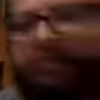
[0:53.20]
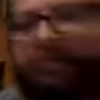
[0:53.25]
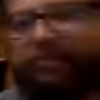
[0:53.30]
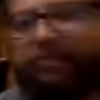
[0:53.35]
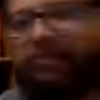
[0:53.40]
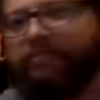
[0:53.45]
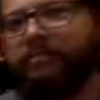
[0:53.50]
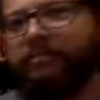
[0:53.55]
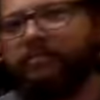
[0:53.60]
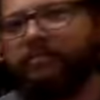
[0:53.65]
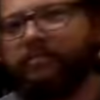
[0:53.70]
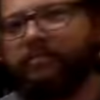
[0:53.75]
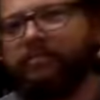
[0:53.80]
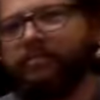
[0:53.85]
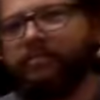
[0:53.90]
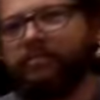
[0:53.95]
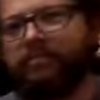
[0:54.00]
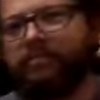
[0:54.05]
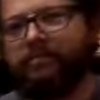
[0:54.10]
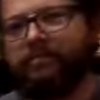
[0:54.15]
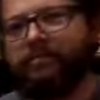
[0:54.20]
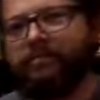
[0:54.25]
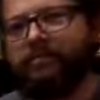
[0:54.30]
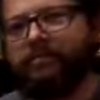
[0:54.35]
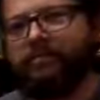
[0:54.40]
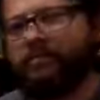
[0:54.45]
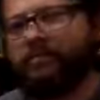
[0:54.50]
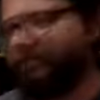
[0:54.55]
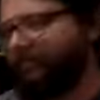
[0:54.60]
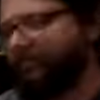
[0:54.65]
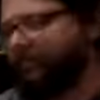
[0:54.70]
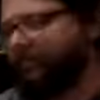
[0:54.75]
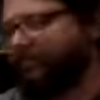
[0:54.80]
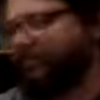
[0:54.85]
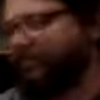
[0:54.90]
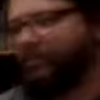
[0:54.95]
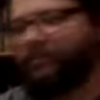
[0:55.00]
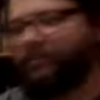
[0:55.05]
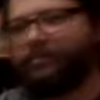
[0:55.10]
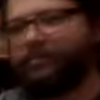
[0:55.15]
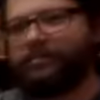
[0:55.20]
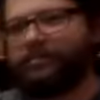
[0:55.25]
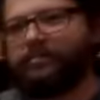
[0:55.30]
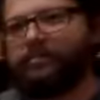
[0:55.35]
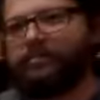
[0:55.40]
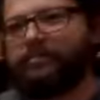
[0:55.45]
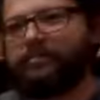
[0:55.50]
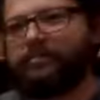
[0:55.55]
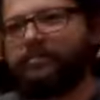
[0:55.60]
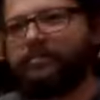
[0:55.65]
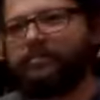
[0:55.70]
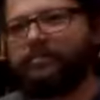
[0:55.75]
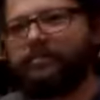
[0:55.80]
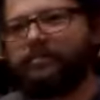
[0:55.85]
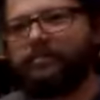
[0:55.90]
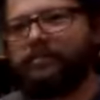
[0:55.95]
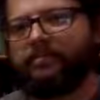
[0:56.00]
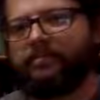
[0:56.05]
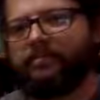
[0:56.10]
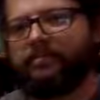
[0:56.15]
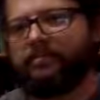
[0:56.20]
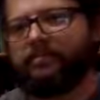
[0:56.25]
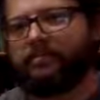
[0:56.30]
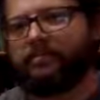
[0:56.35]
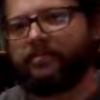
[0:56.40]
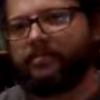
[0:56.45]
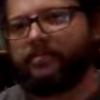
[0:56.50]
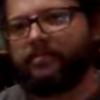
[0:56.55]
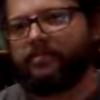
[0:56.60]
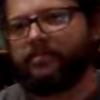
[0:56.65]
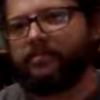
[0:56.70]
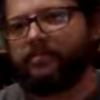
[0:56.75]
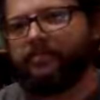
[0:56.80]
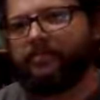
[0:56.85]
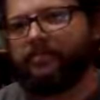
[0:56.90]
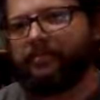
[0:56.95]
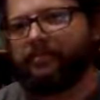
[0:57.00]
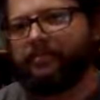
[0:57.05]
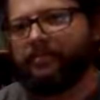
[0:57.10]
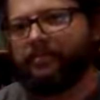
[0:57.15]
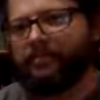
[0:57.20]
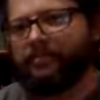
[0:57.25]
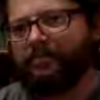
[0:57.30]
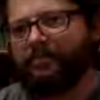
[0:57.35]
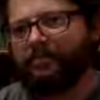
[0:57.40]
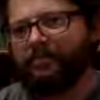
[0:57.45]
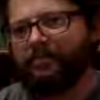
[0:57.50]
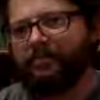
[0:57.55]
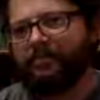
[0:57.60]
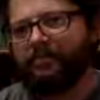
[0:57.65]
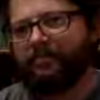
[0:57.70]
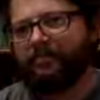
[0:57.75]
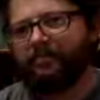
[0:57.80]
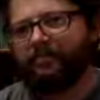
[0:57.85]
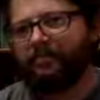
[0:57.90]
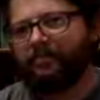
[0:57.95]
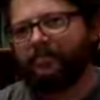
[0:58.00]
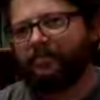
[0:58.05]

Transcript: The person shown says nothing.